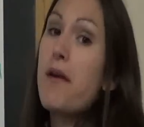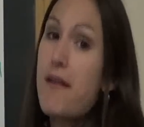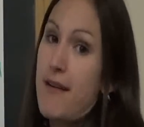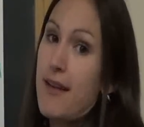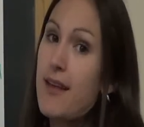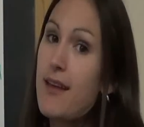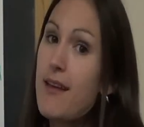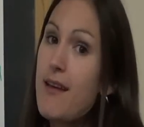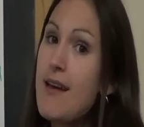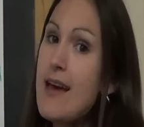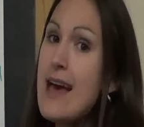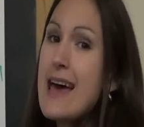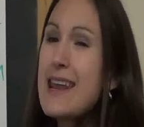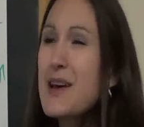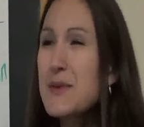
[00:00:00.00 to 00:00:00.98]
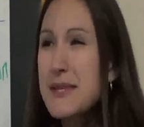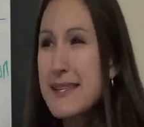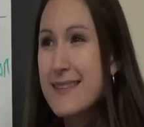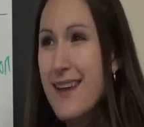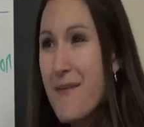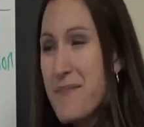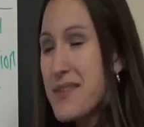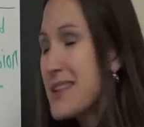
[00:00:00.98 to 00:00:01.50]
Party. Now,
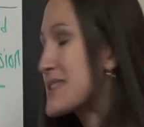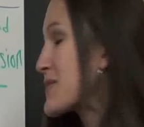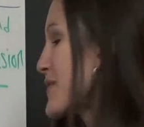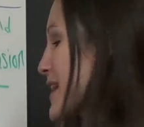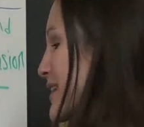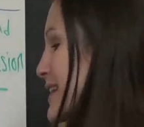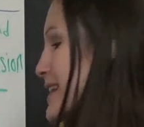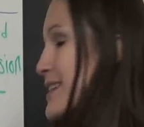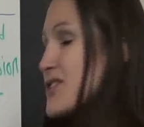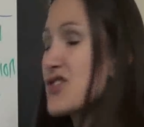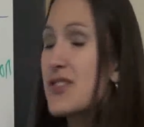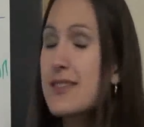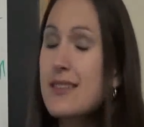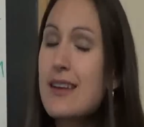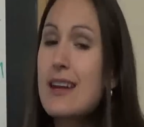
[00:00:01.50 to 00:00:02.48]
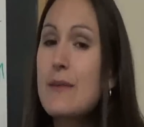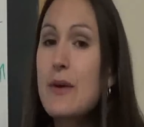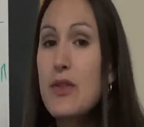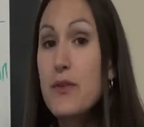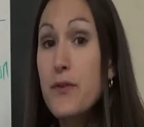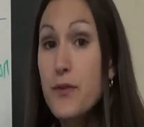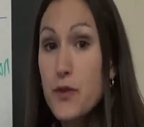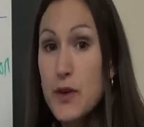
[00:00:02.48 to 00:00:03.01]
something that's very interesting about
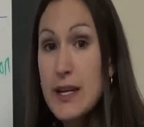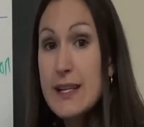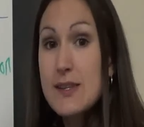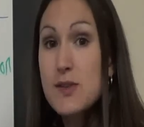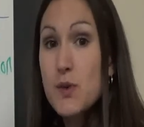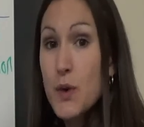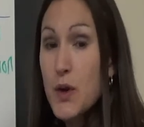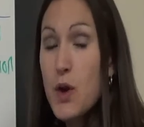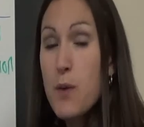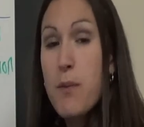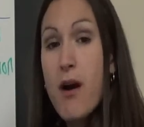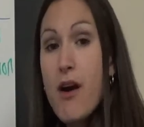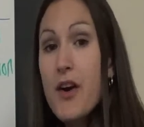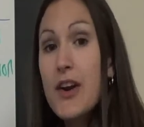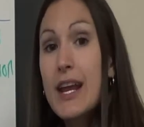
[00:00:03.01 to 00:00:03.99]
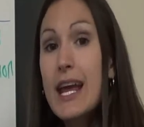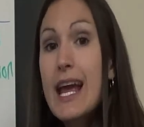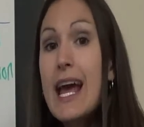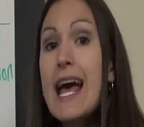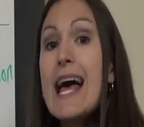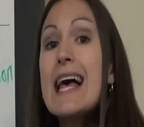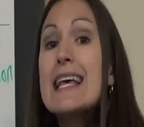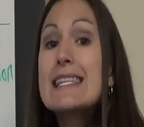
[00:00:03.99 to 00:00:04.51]
the Free Soil Party
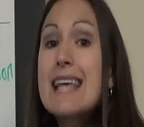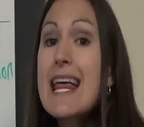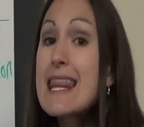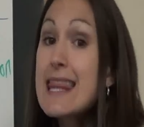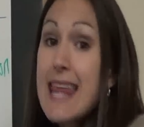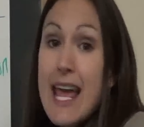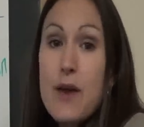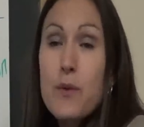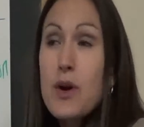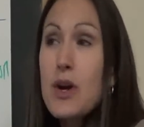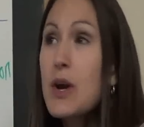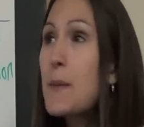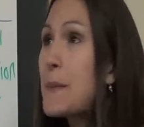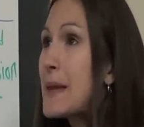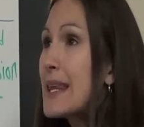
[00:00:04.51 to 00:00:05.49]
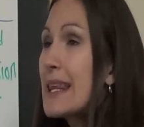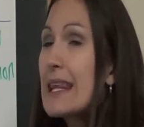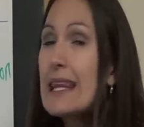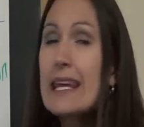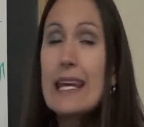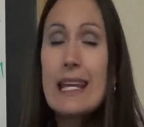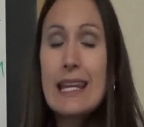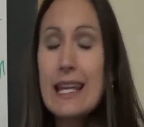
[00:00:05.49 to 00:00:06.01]
is that they were
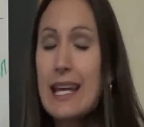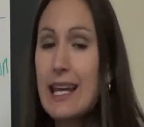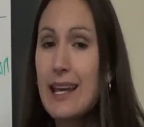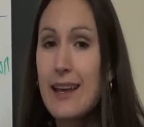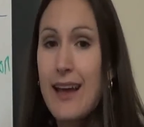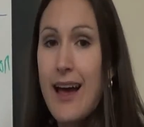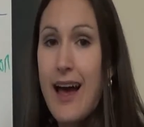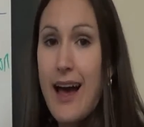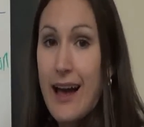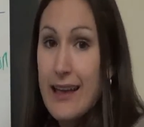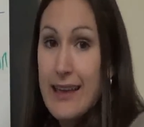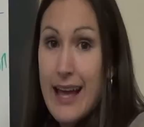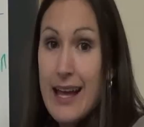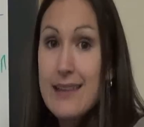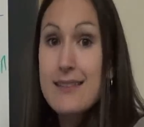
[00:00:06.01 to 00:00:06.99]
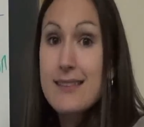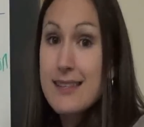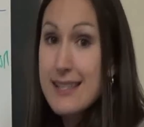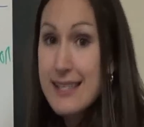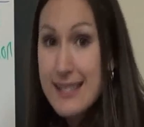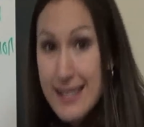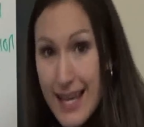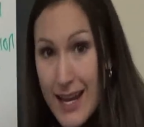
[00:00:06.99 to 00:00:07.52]
completely against
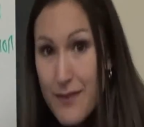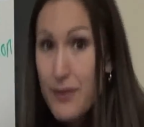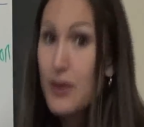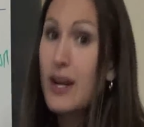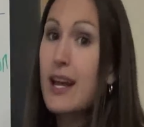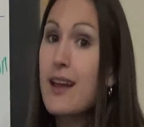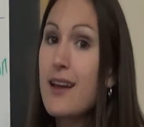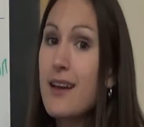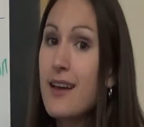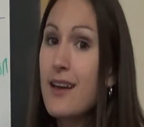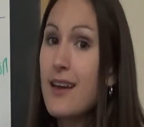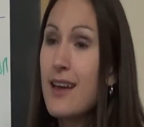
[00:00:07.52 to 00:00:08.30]
slavery.